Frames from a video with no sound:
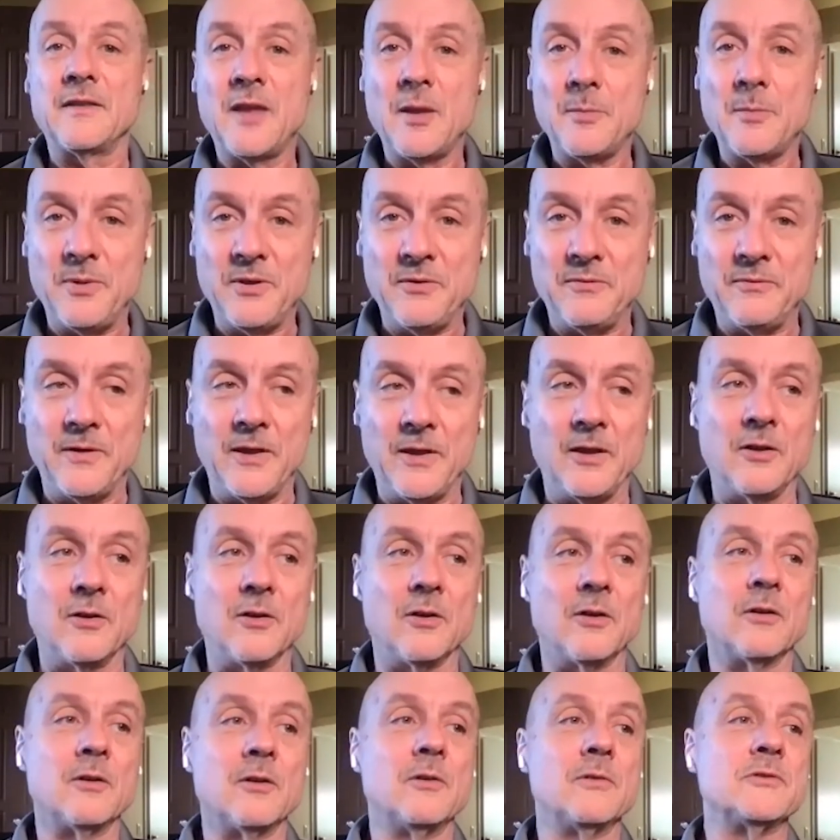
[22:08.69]
hippie
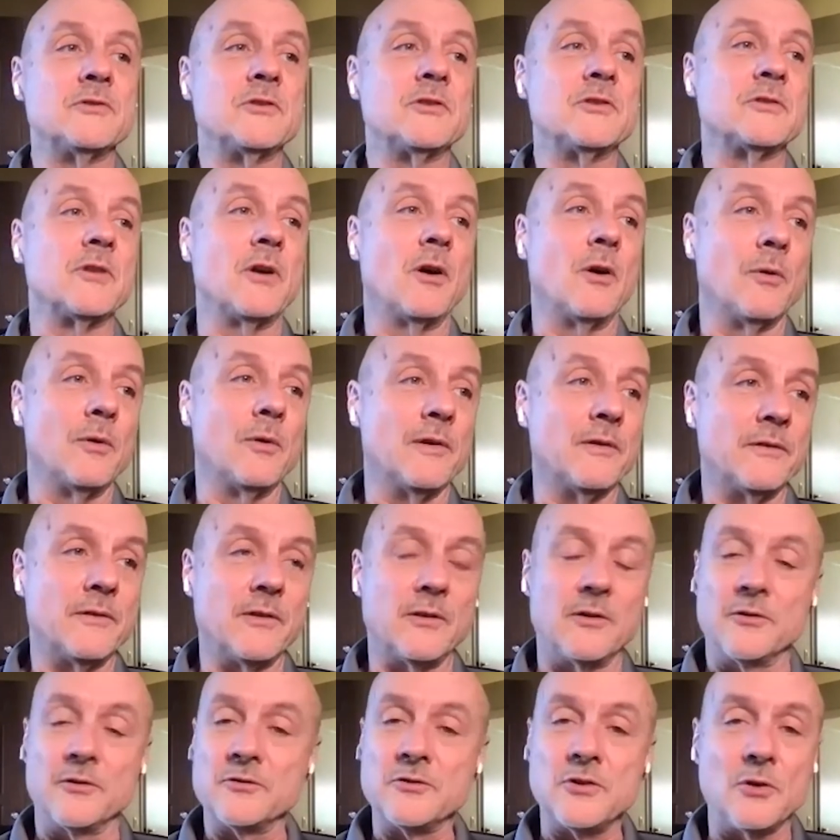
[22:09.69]
figure who's just always,
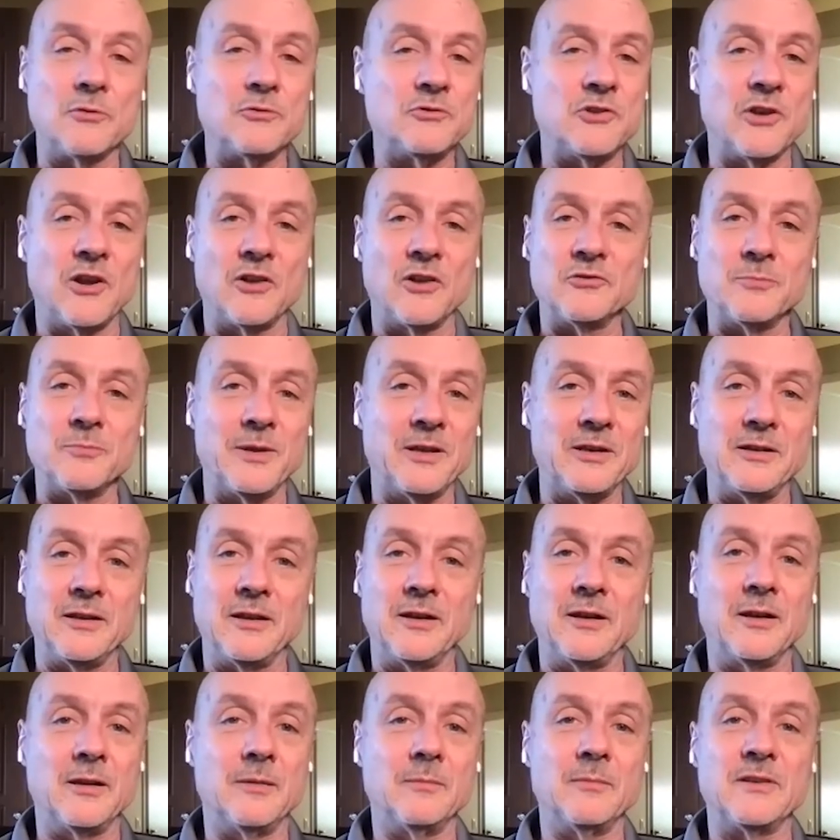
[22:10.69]
there's no judgment in
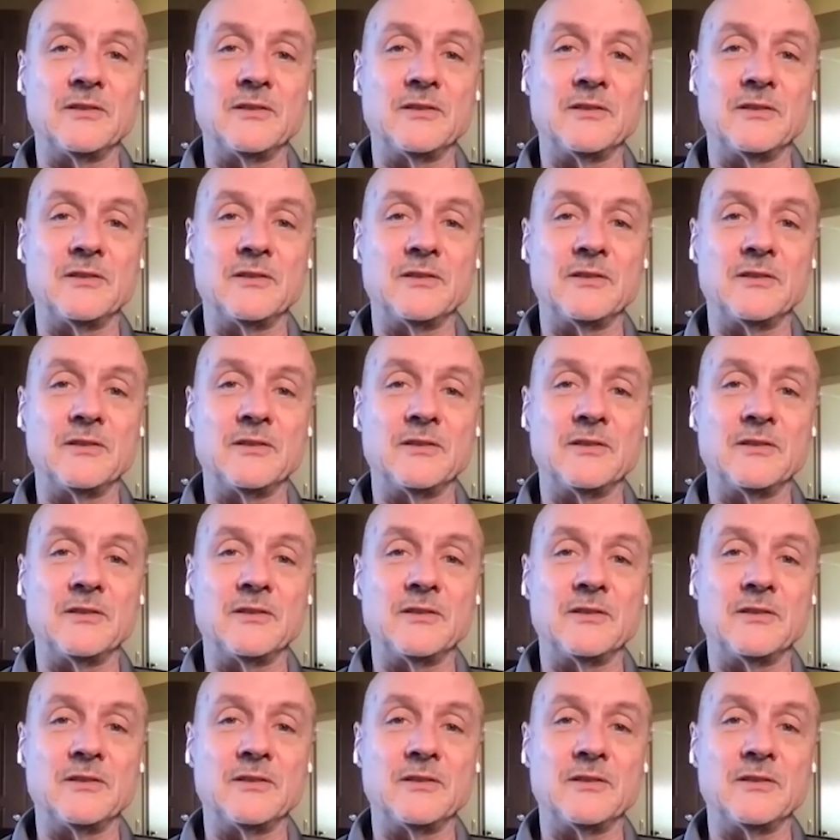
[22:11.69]
him.